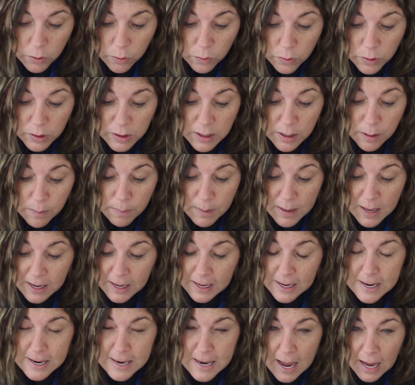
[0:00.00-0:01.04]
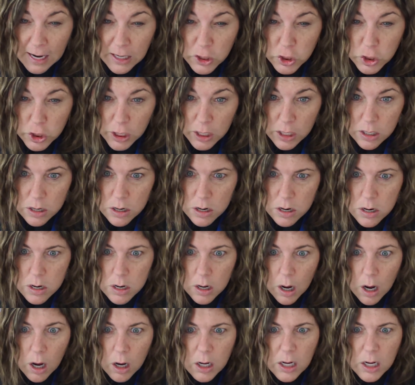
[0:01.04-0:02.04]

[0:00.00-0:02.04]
Could there be a connection? A